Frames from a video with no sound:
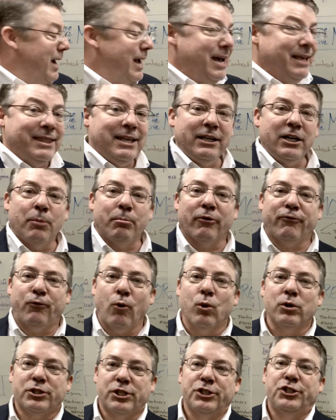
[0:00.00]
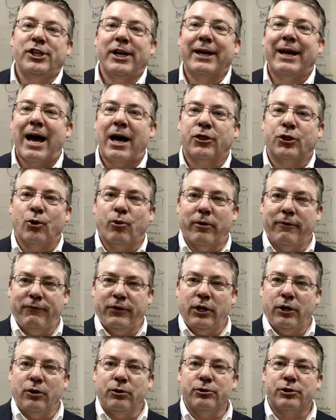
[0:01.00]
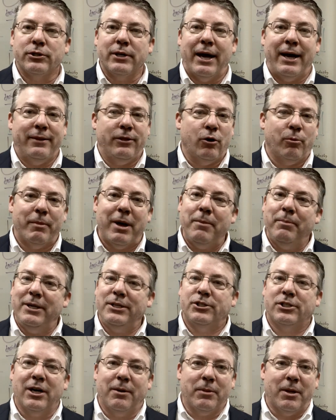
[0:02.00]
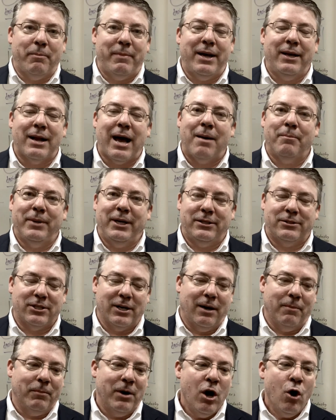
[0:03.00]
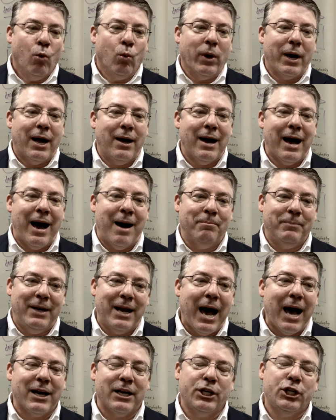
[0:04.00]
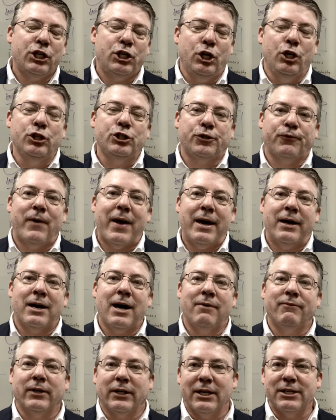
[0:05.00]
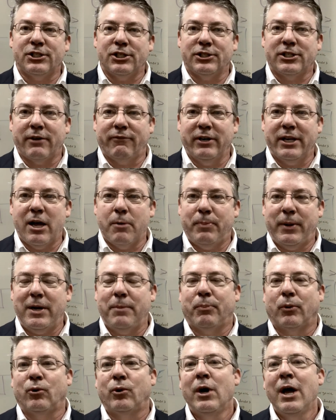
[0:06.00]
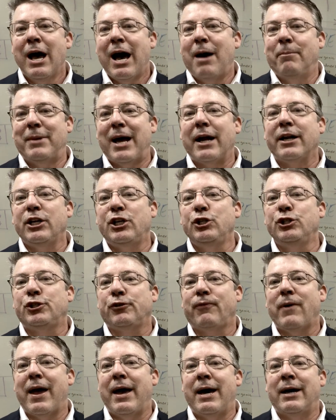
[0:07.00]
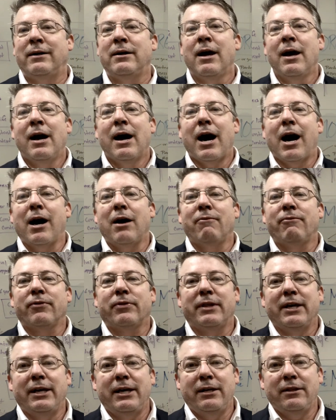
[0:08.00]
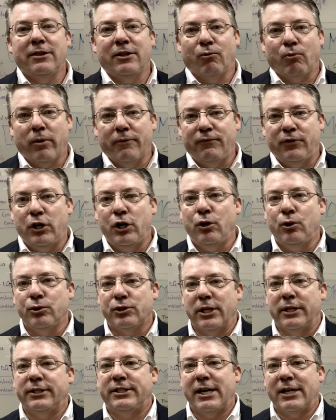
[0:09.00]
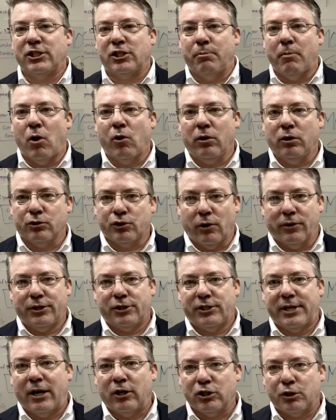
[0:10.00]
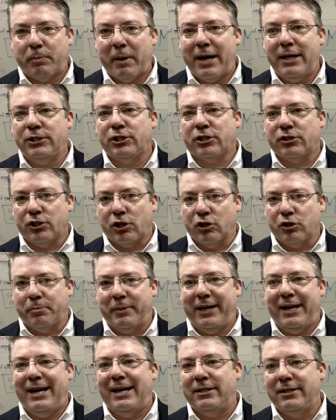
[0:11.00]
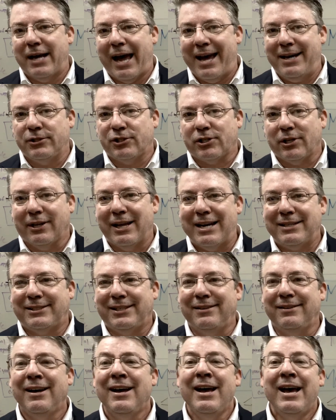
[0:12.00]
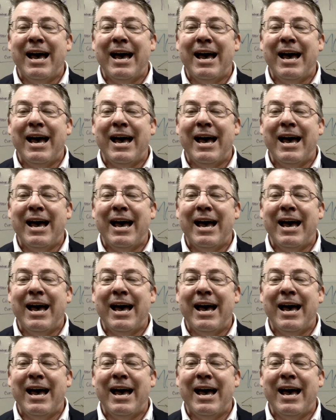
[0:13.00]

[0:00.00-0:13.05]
And then number 4 is to check out the reviews. And there may be some, there may not be some. What I'm not a huge fan of, unless it's everyday people, I'm not a huge fan of the reviews and testimonials on the sales page because those have been hand selected.